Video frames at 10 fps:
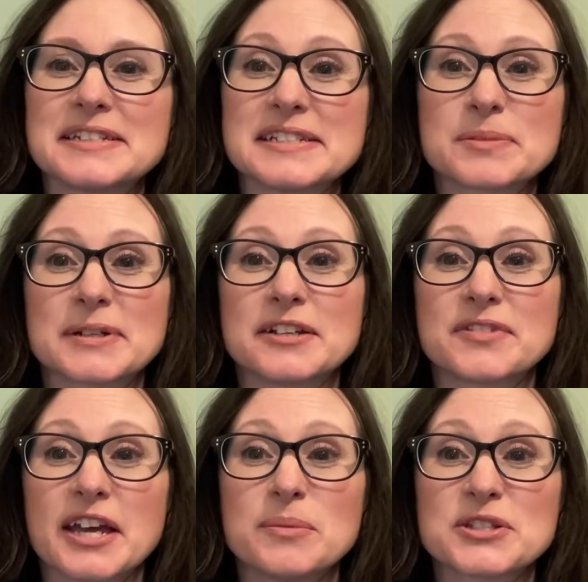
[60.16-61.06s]
the discipline of
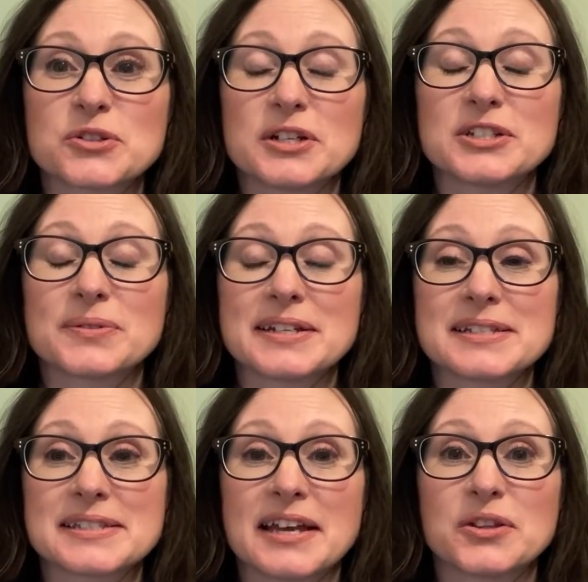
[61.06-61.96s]
chemistry to
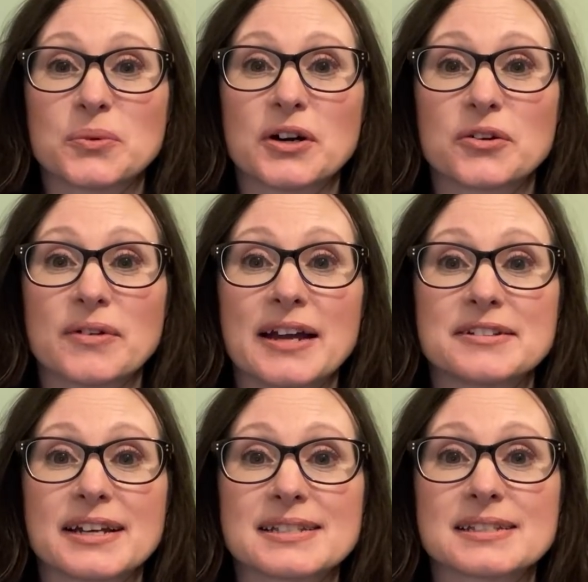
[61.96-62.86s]
understand the world around
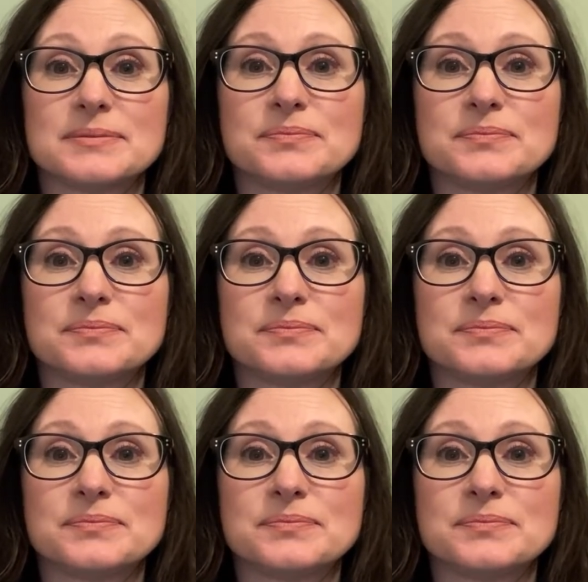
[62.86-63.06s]
us,